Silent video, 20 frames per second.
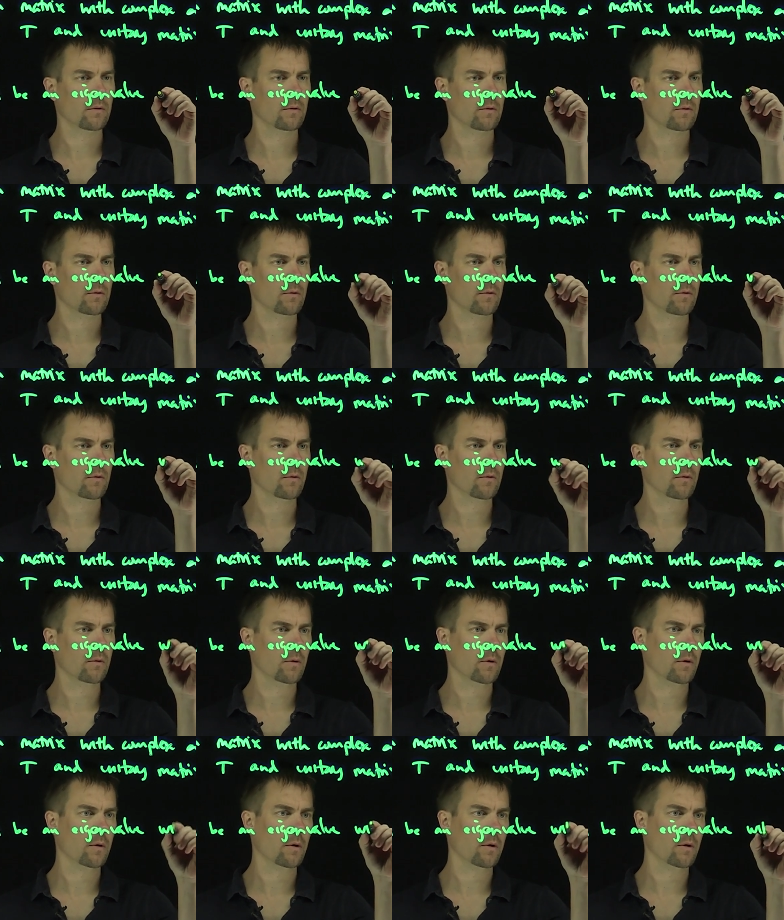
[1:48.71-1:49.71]

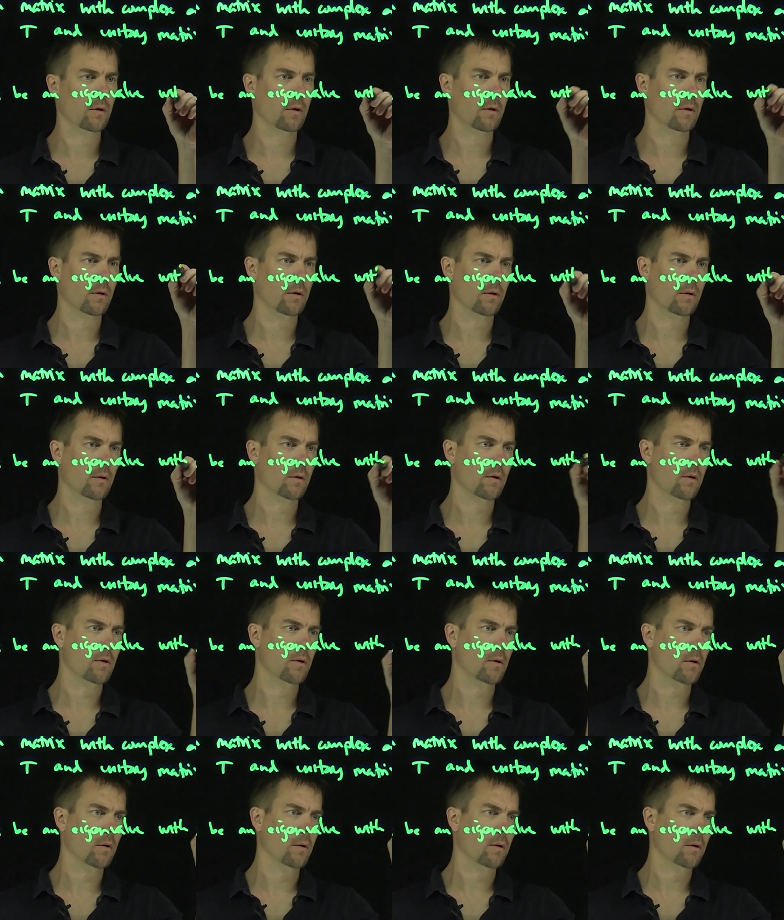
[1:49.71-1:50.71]

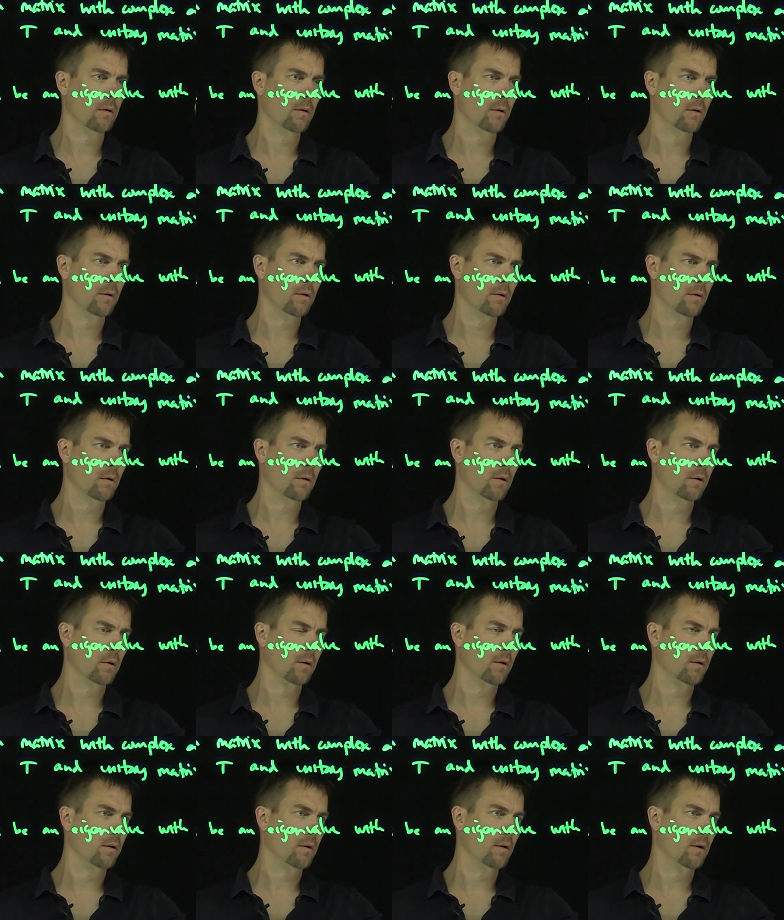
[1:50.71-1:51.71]

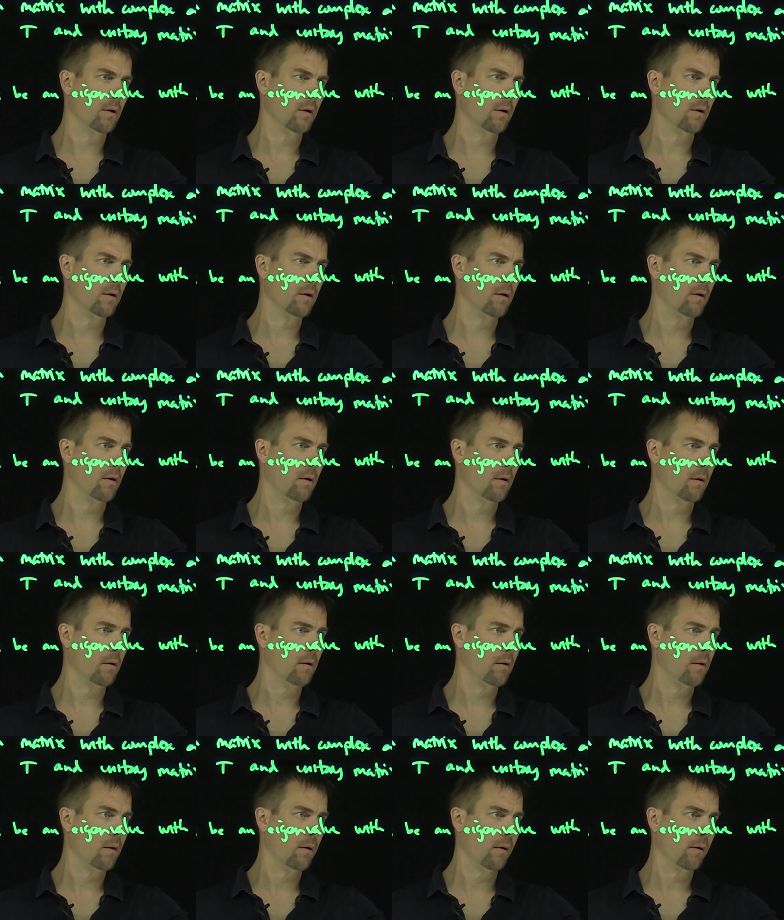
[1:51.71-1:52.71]

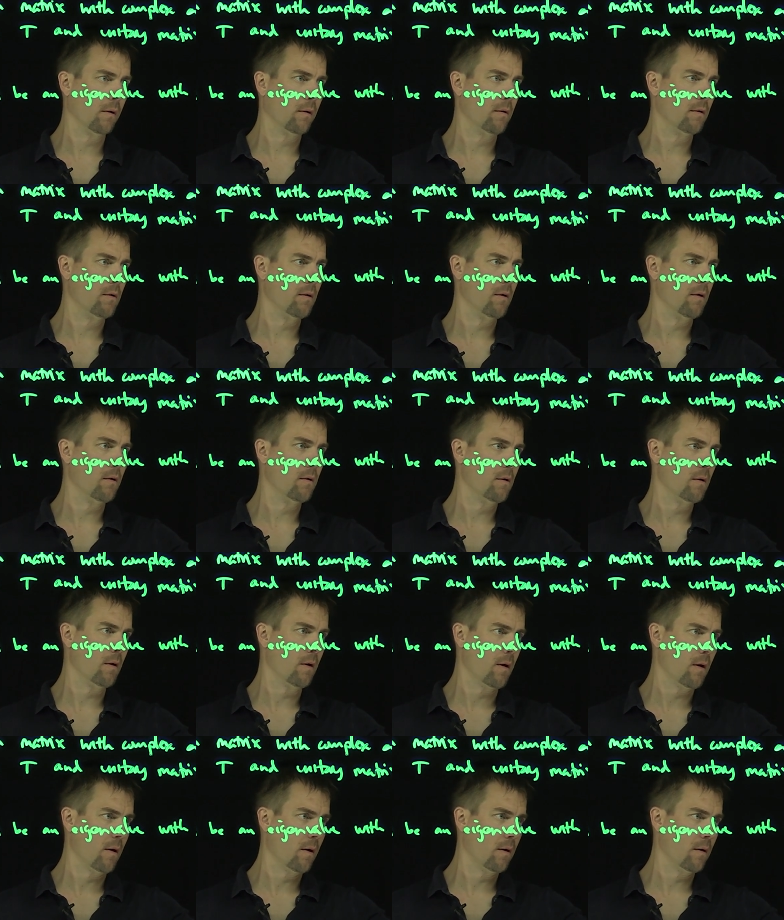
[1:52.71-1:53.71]

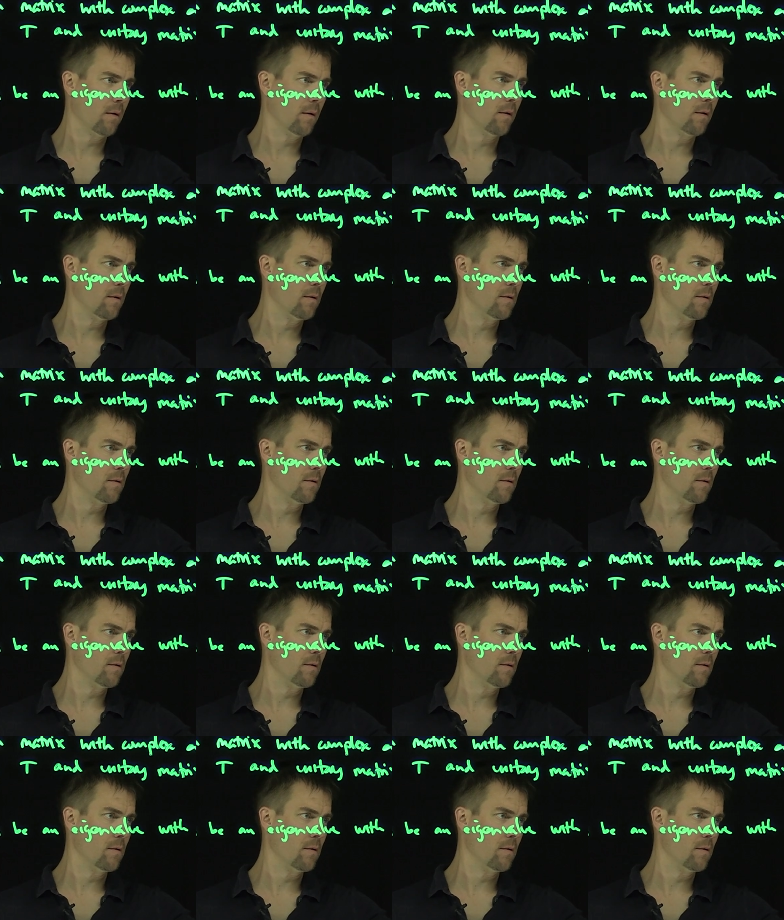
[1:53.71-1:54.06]
(silence)